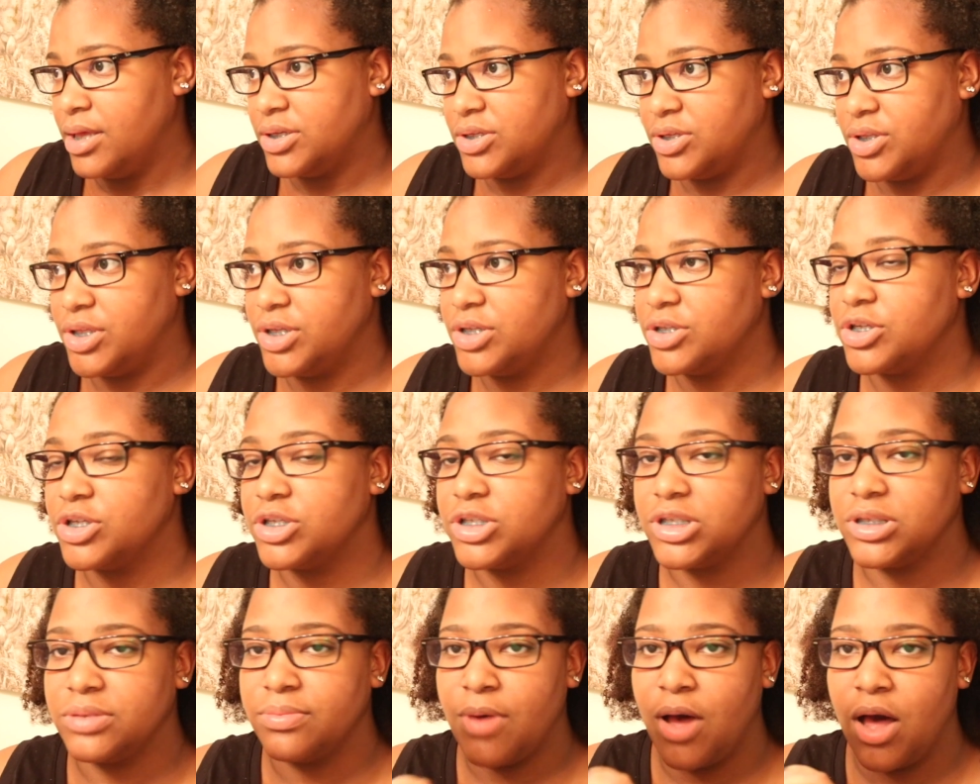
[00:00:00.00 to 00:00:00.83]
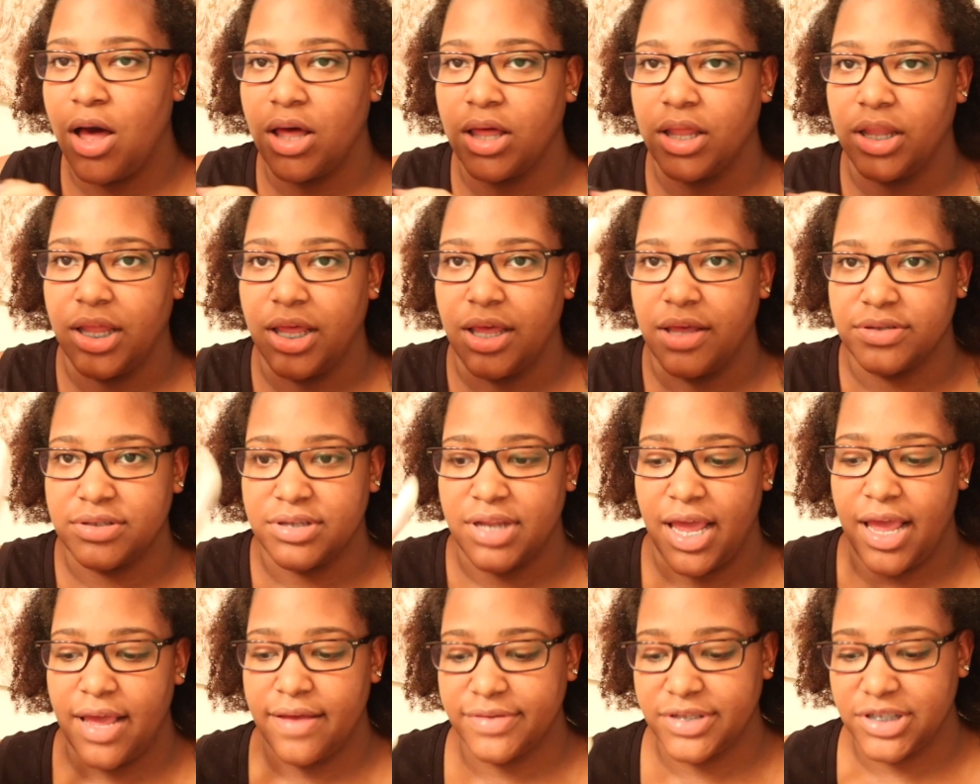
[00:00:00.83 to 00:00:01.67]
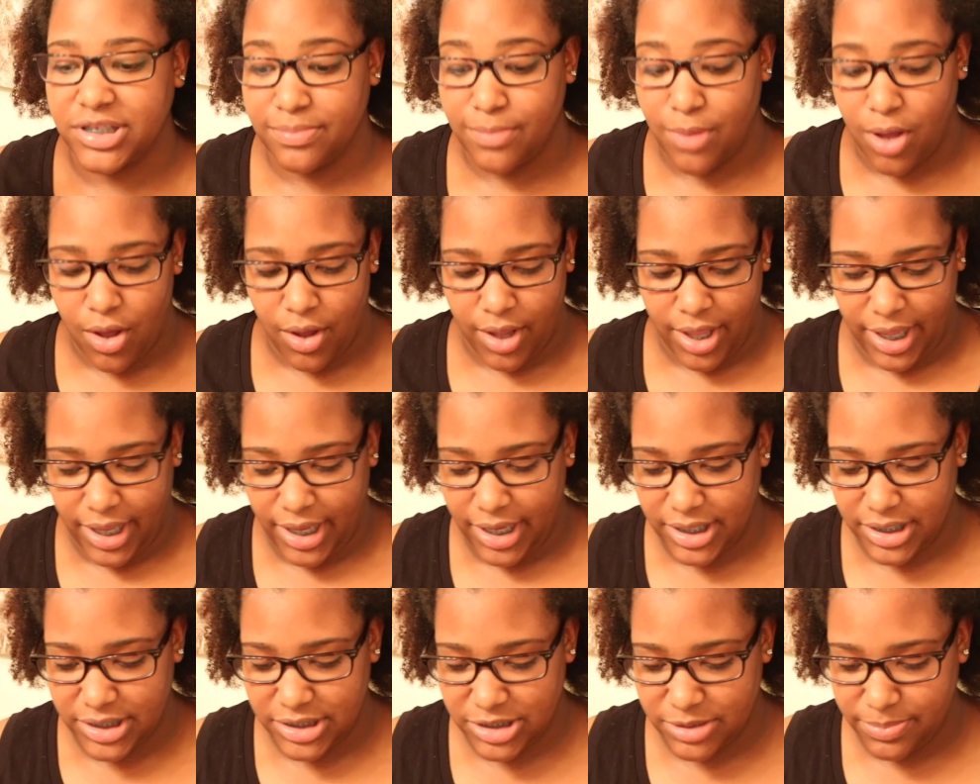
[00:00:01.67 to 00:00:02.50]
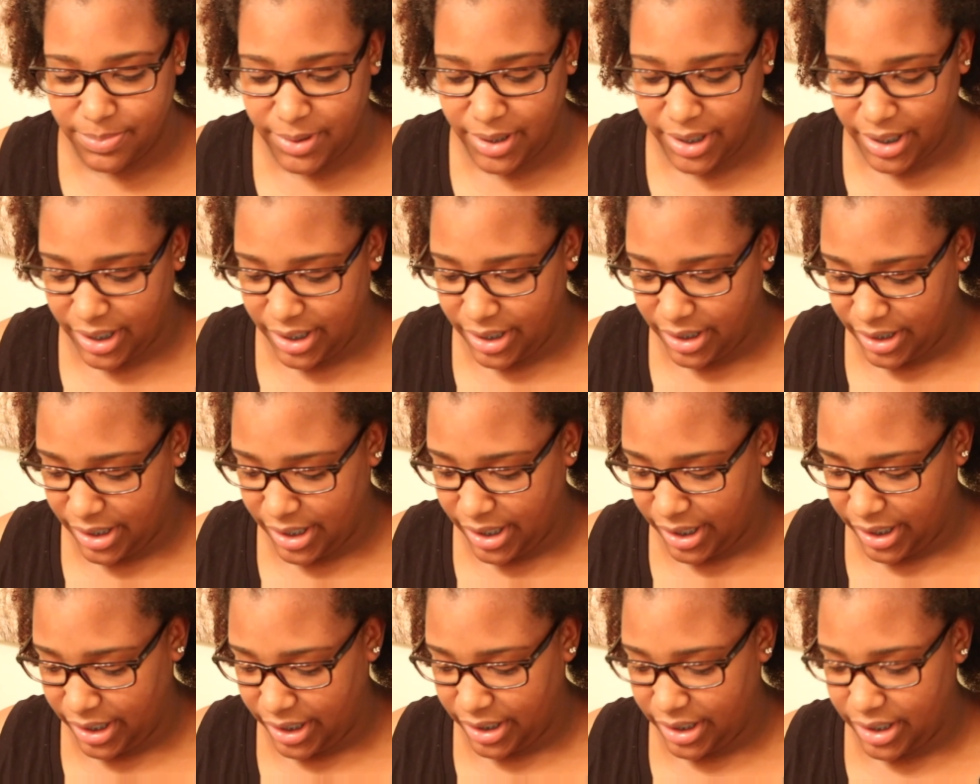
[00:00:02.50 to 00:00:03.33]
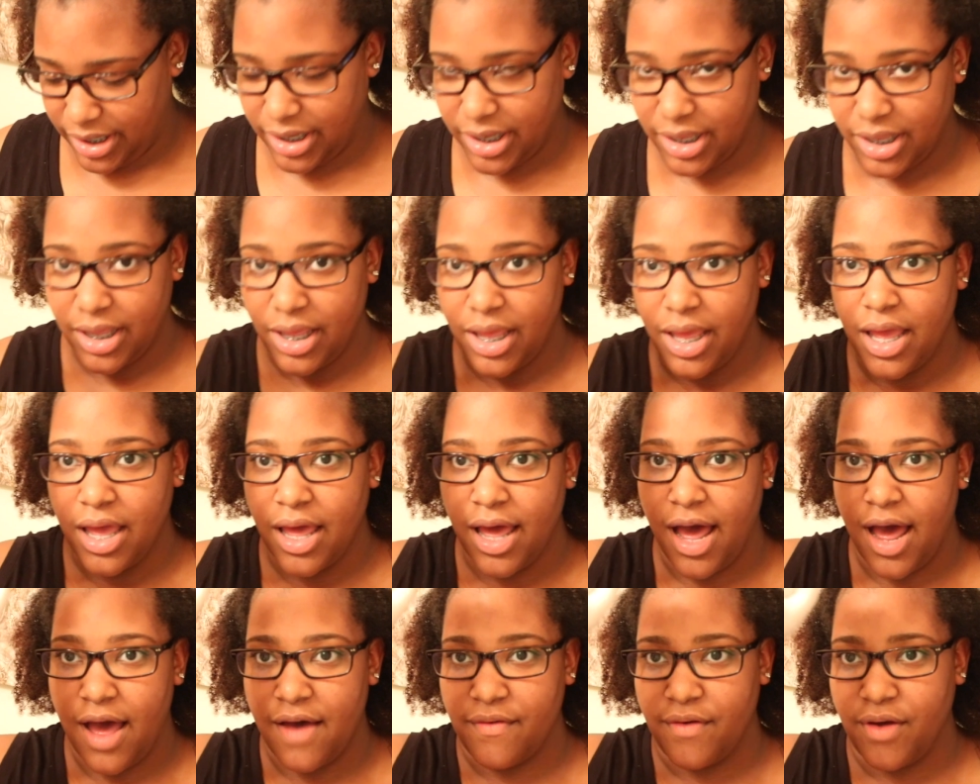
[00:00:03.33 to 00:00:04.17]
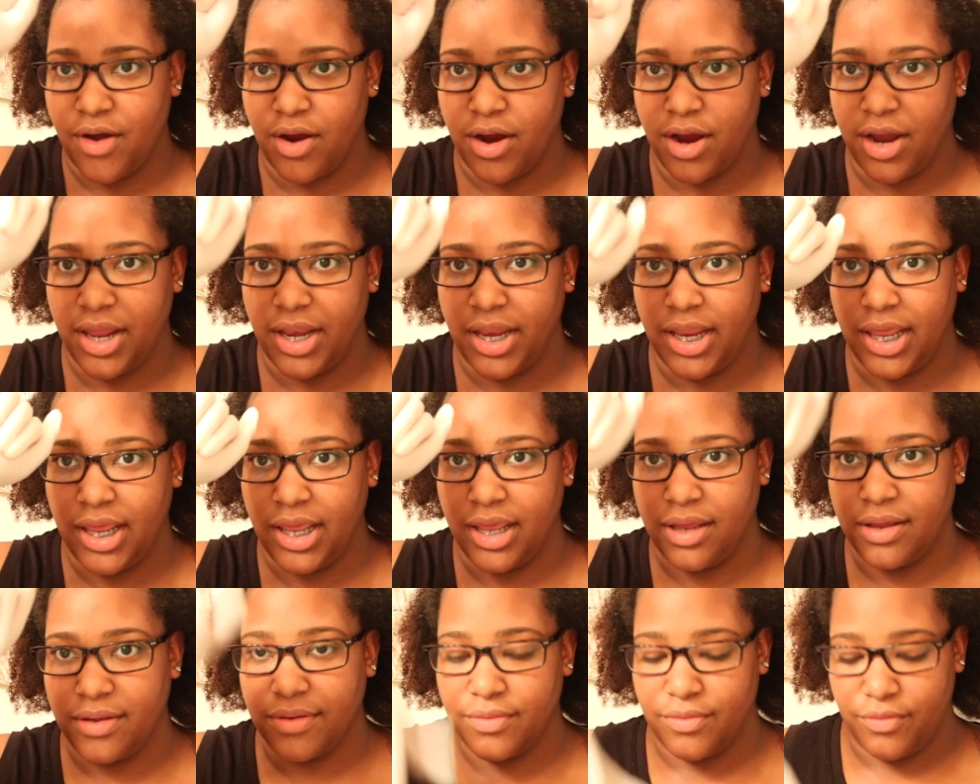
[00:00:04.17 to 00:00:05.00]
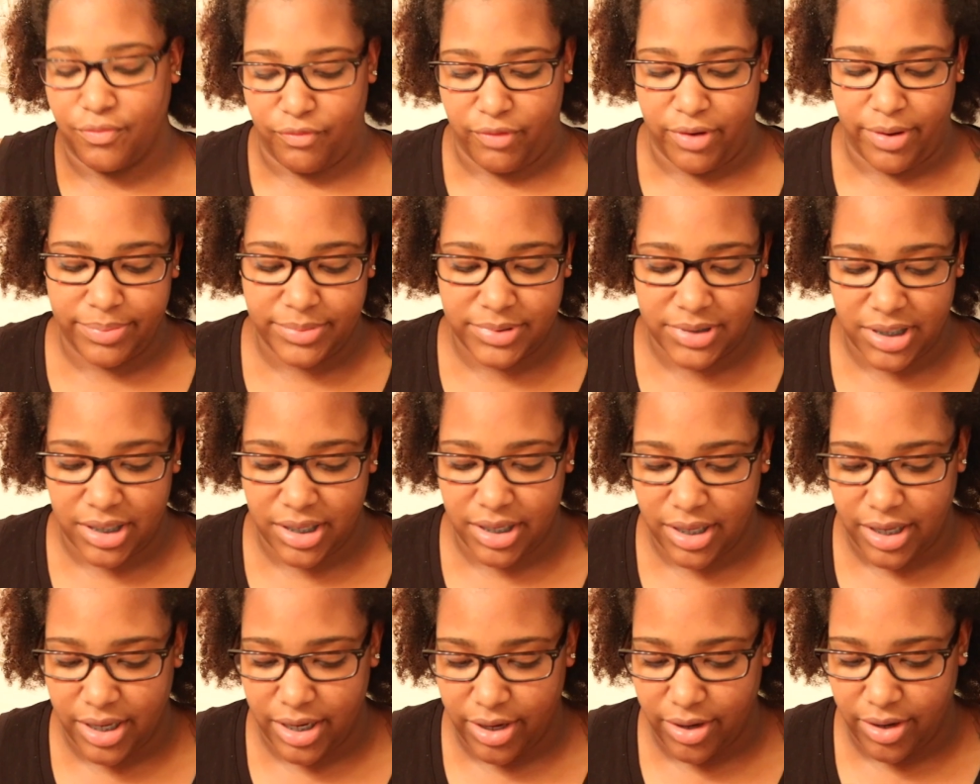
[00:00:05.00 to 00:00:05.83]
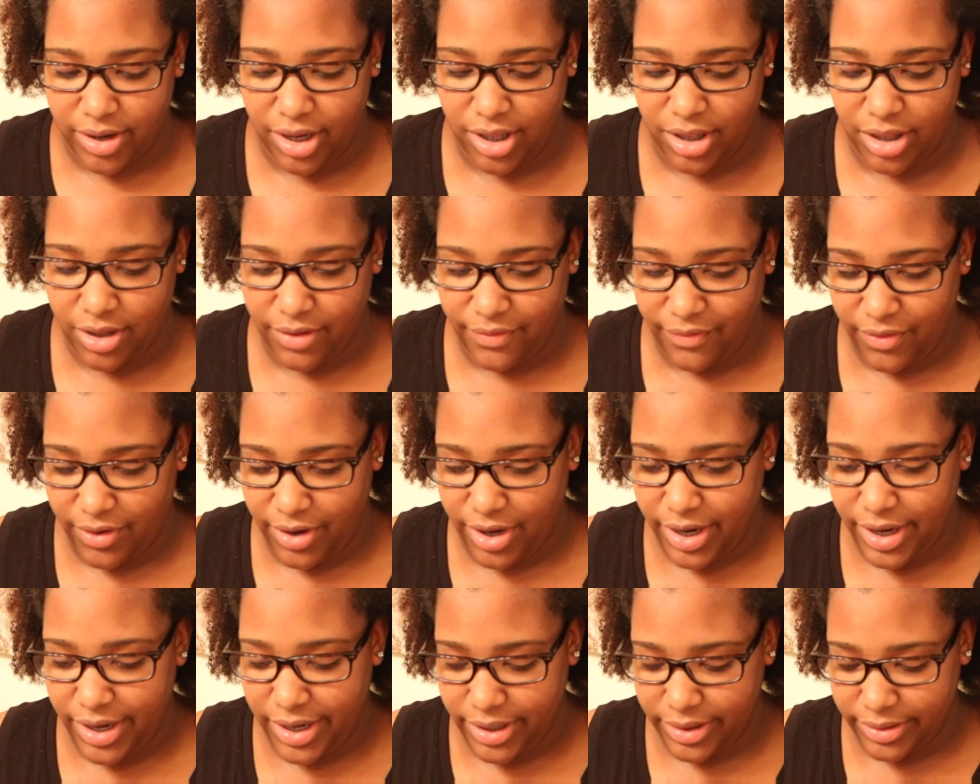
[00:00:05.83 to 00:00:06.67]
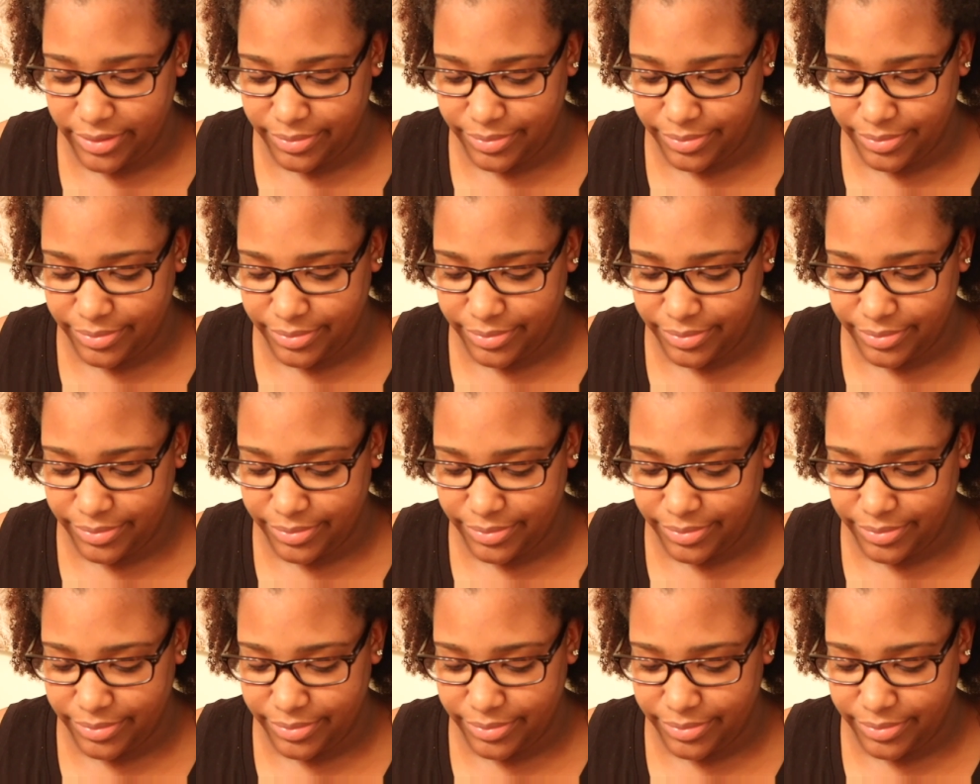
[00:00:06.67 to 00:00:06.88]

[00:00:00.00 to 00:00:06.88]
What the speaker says: these are small gloves, and I have small hands, but like I've already ripped it here in the front.